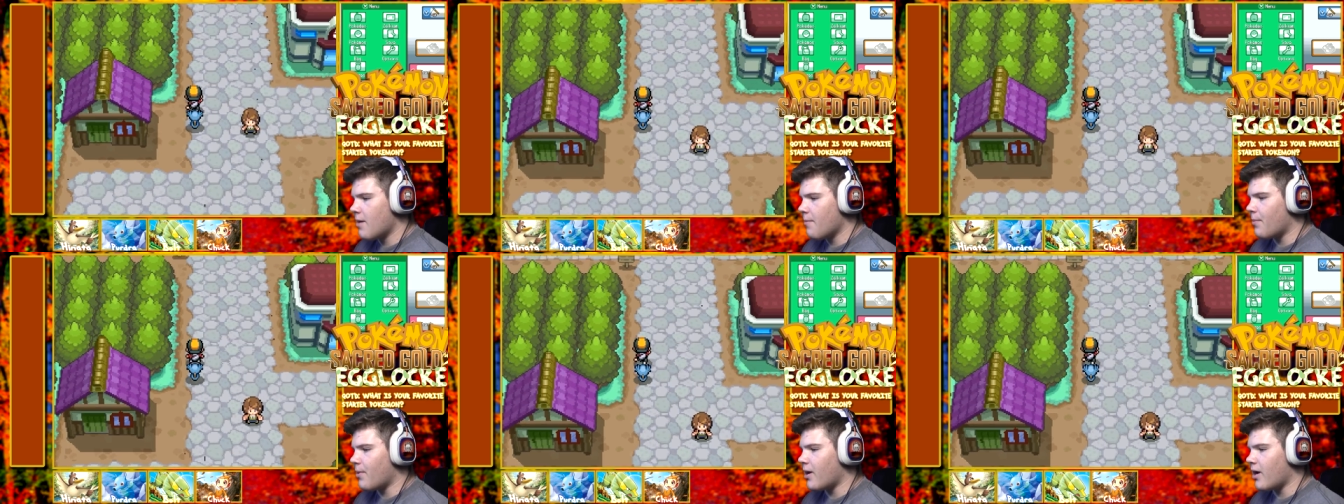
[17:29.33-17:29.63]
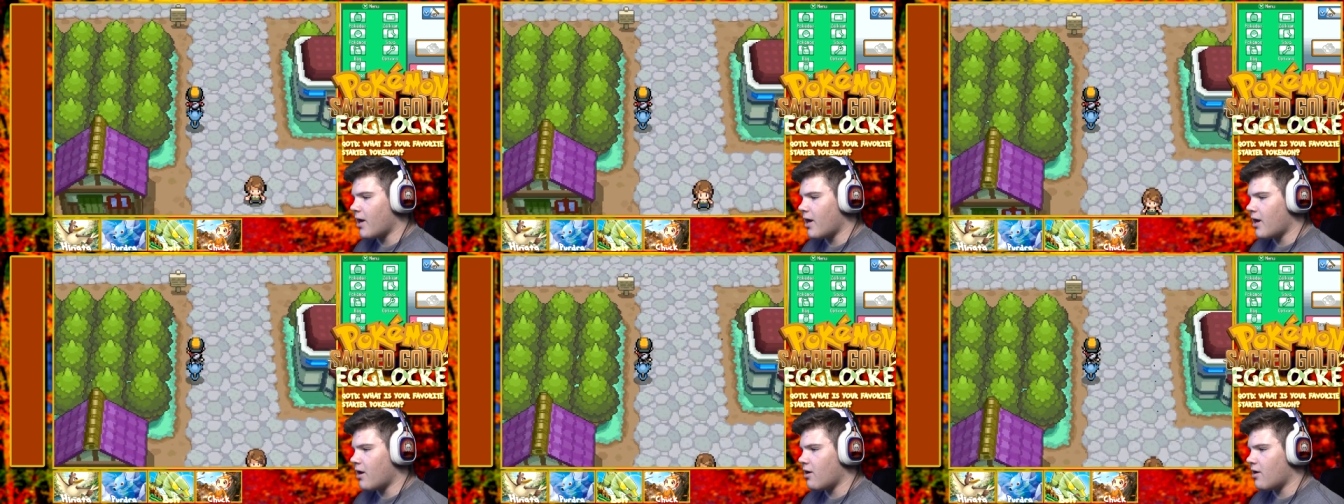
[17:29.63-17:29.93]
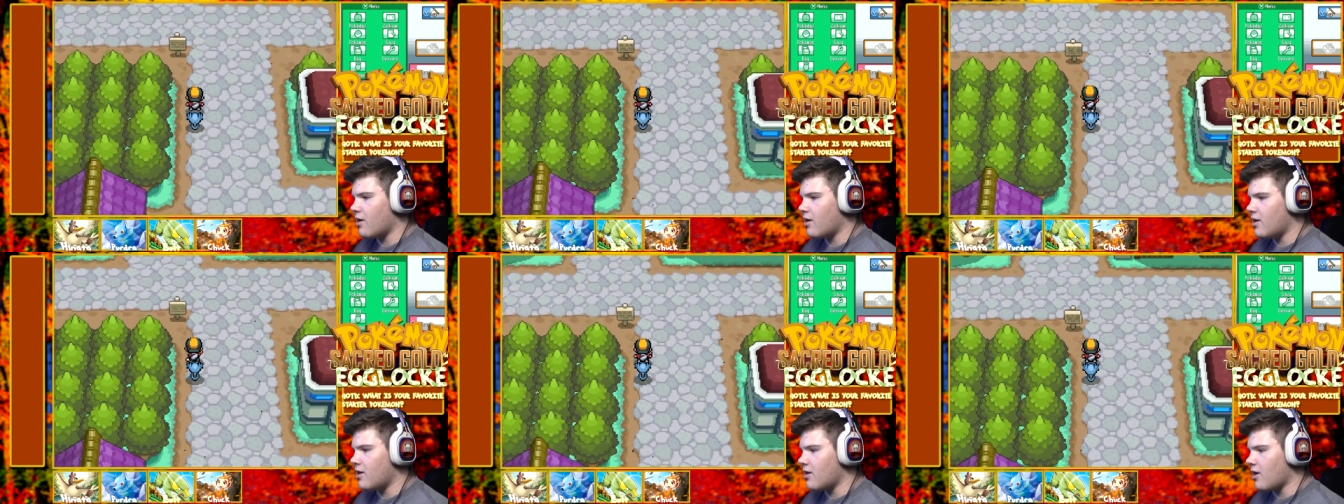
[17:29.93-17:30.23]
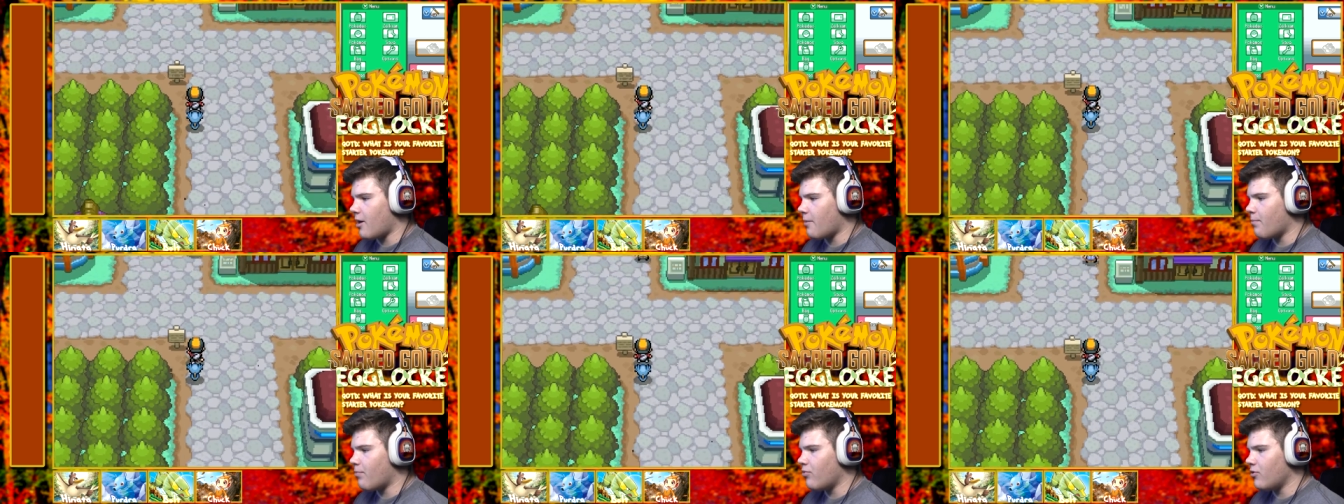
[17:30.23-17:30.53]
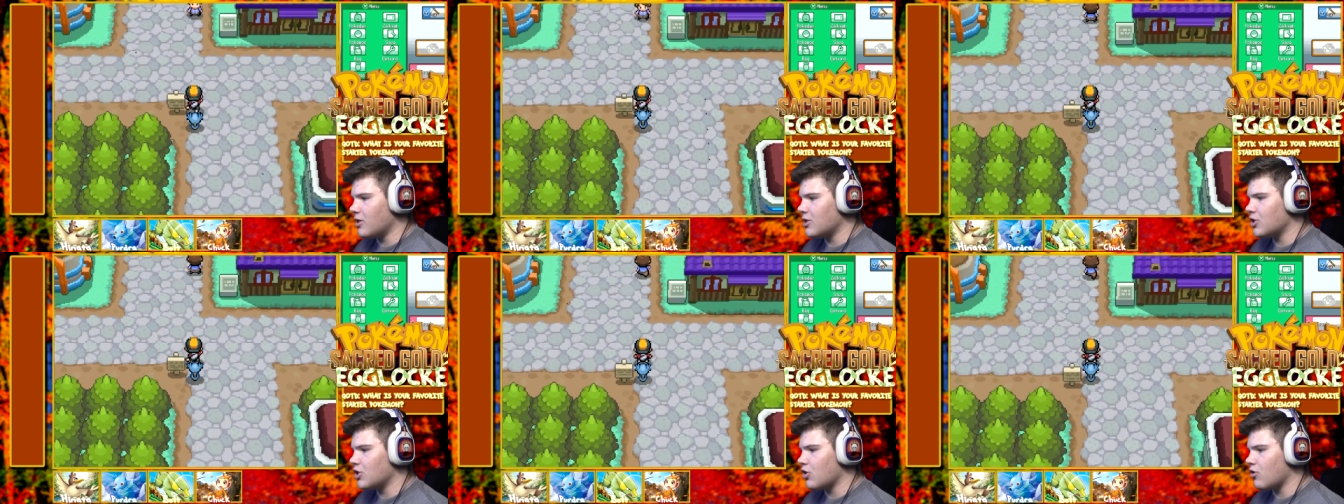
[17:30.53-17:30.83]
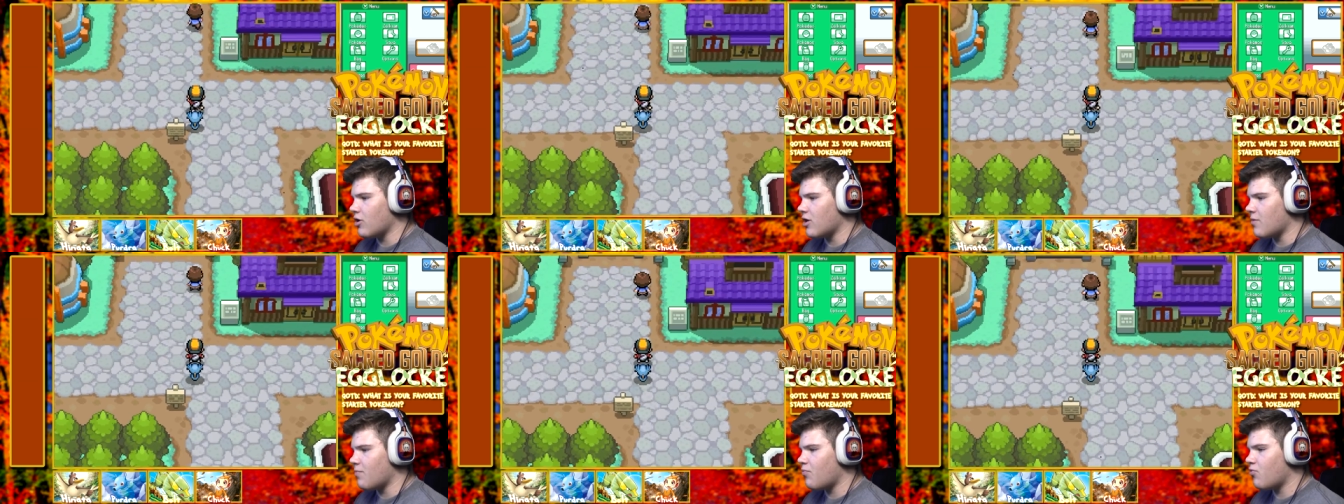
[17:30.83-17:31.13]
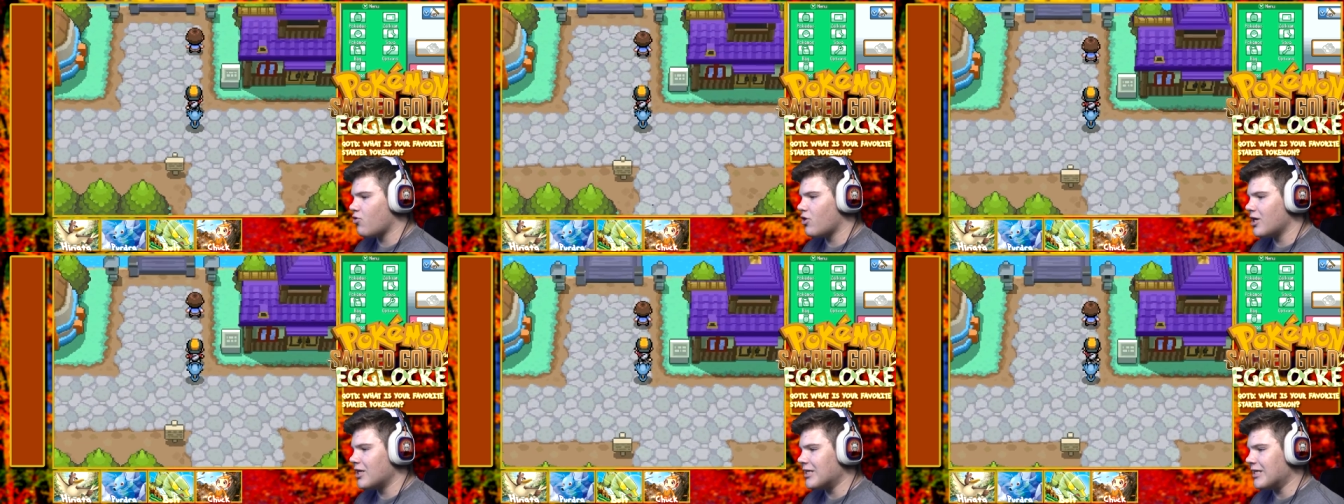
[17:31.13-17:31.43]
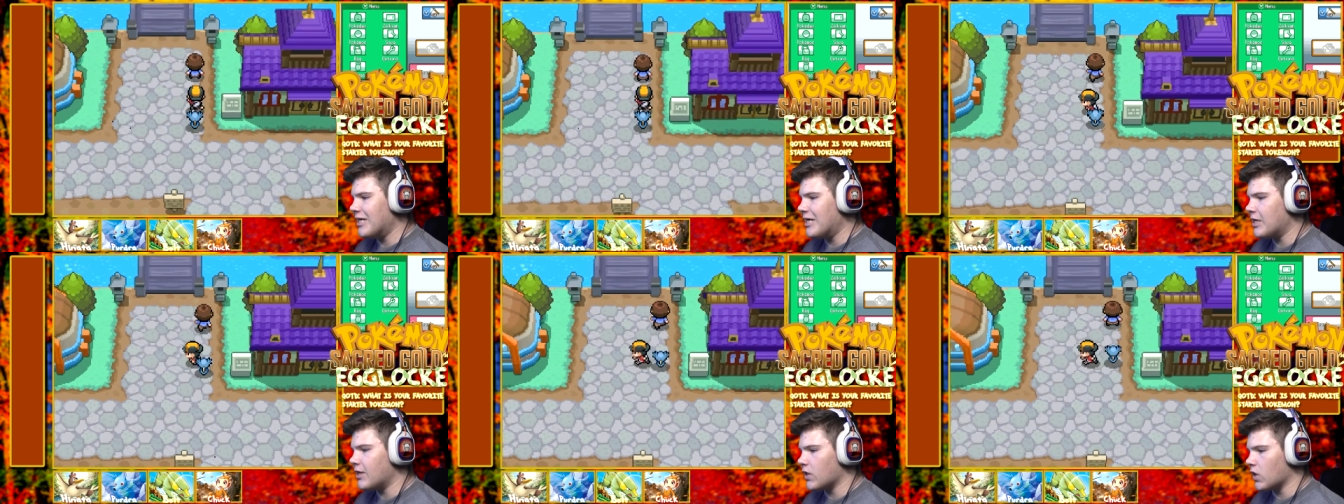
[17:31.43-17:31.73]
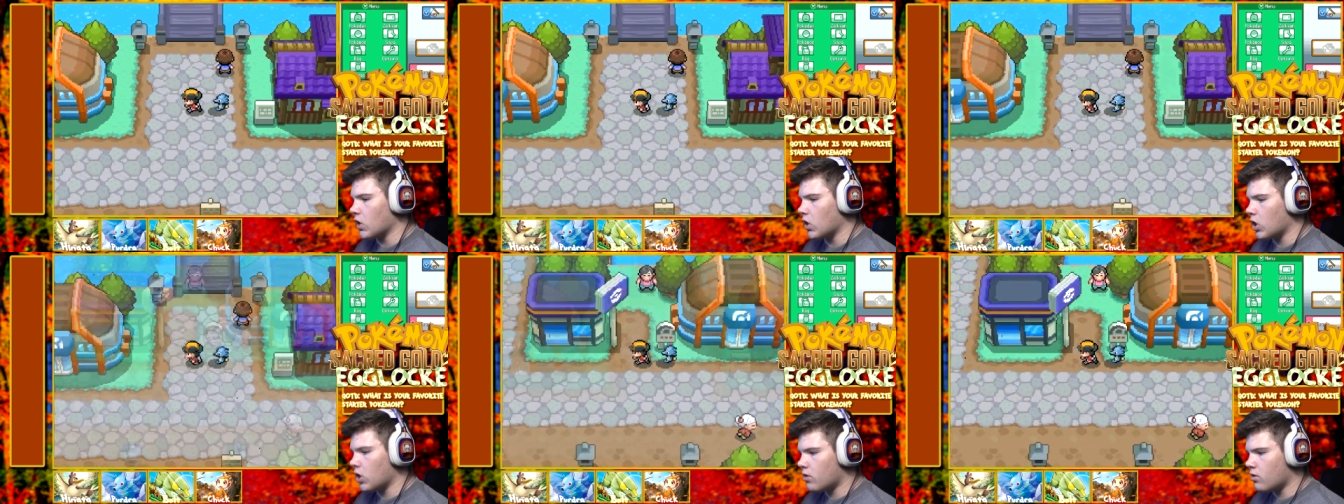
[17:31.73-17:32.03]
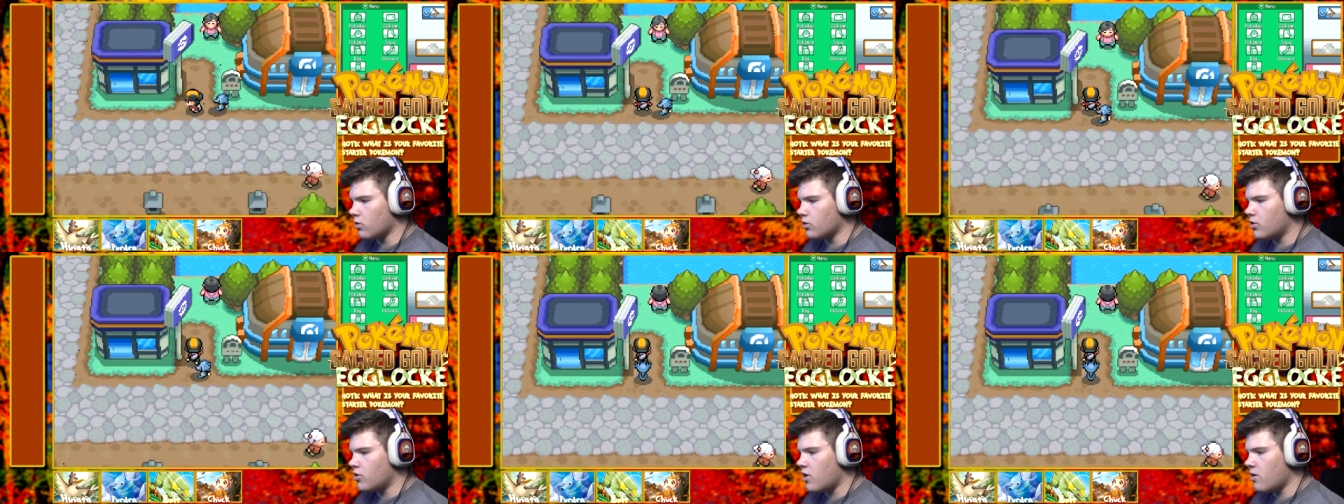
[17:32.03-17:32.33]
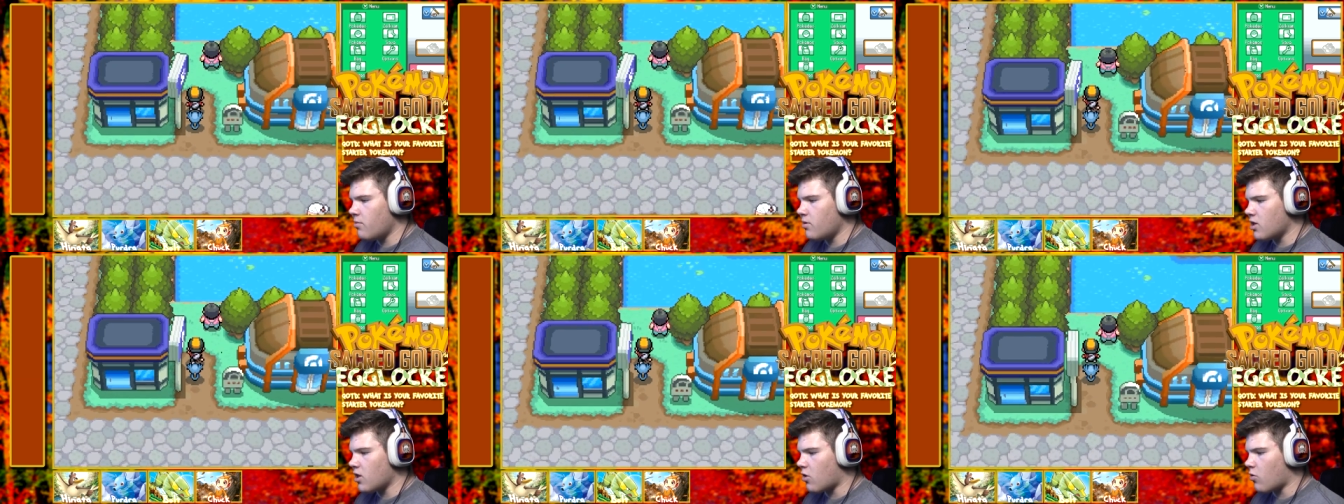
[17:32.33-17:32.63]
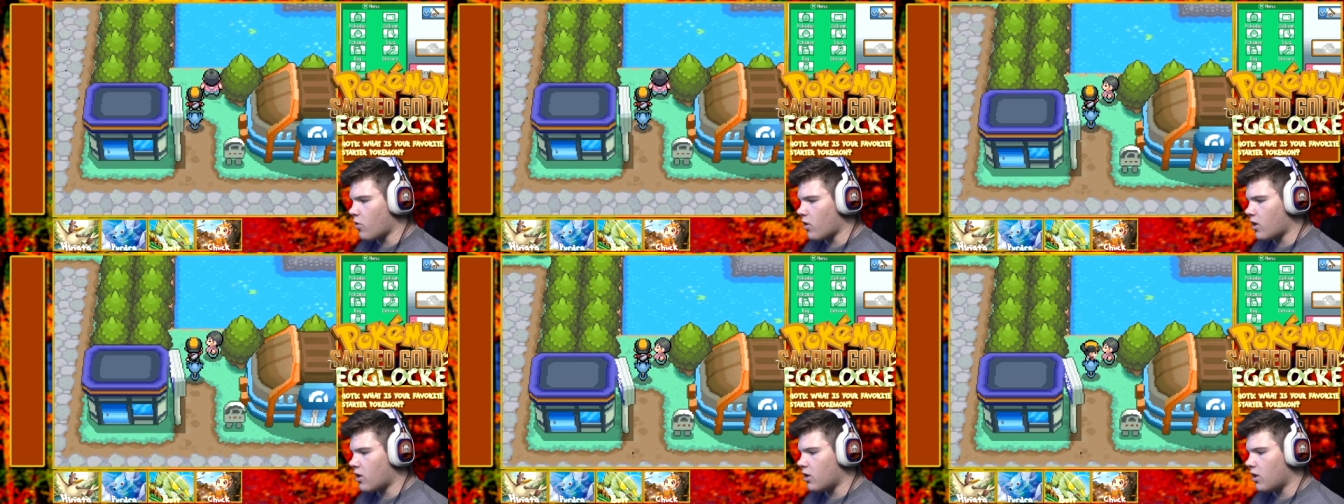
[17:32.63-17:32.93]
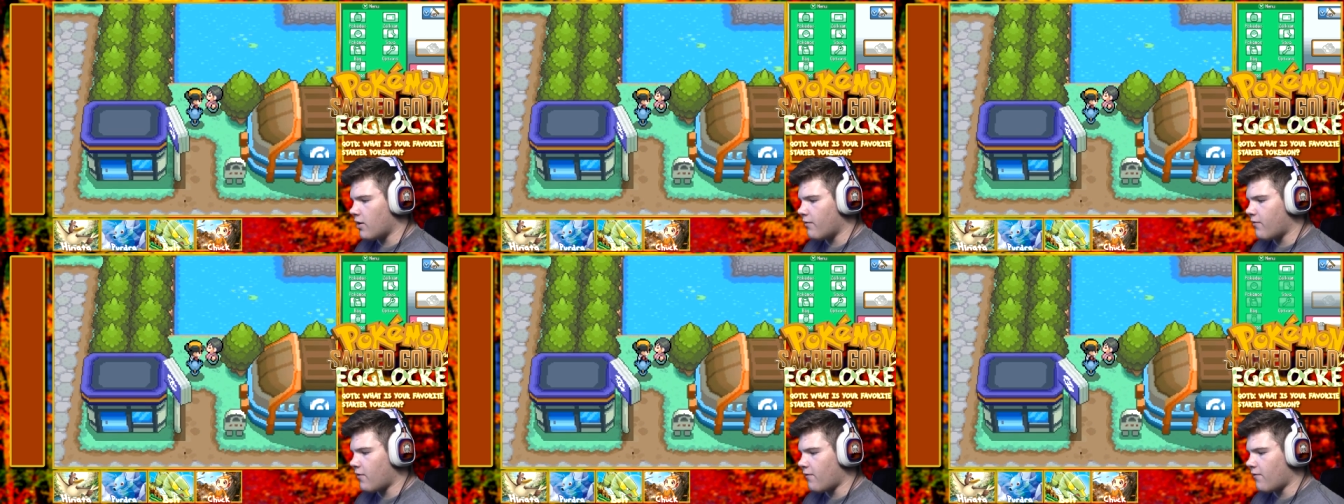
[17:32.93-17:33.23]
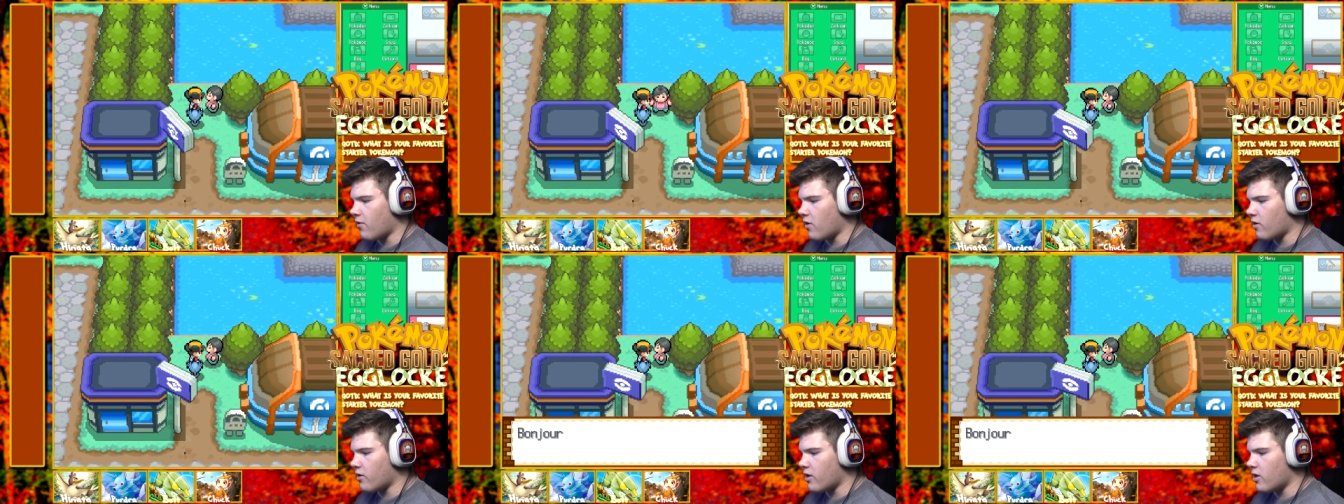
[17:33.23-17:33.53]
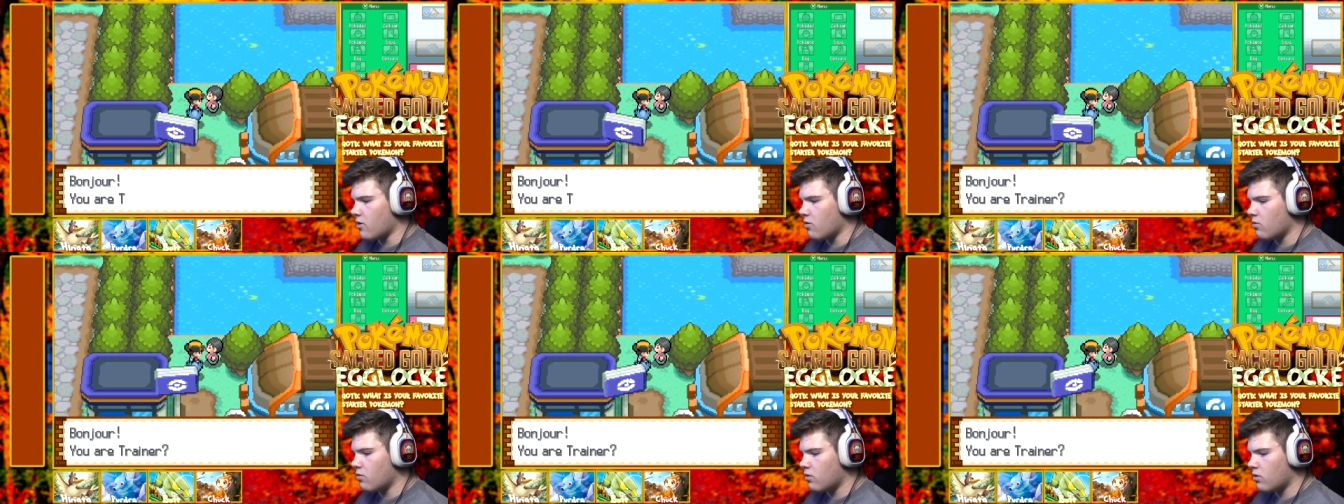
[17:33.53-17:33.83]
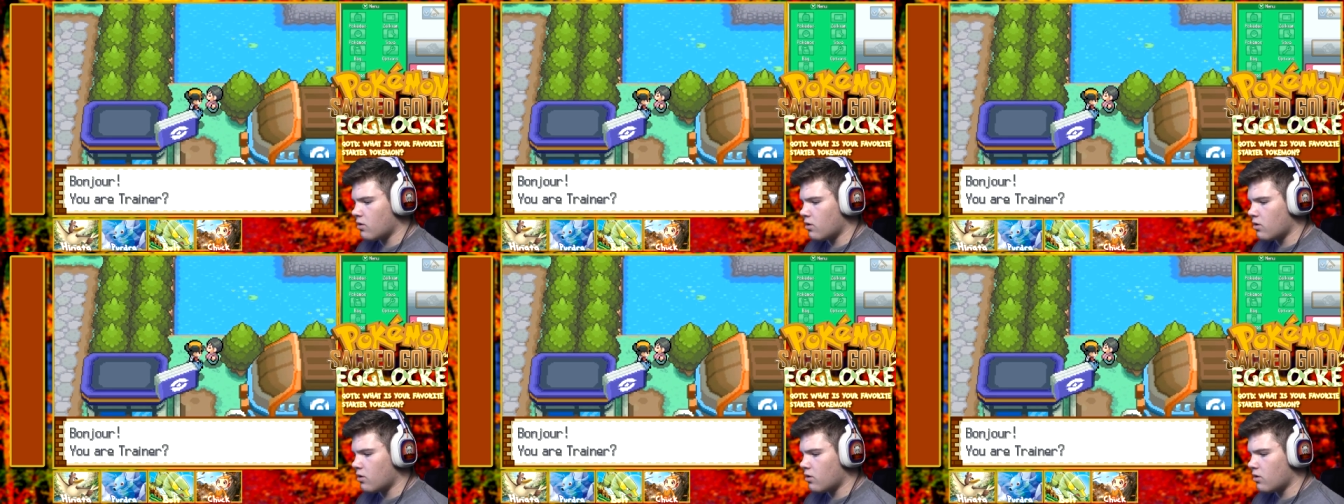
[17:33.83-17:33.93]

But I, I'm pretty sure he's pretty lethal. Don't you give me the Quick Claw if I follow you?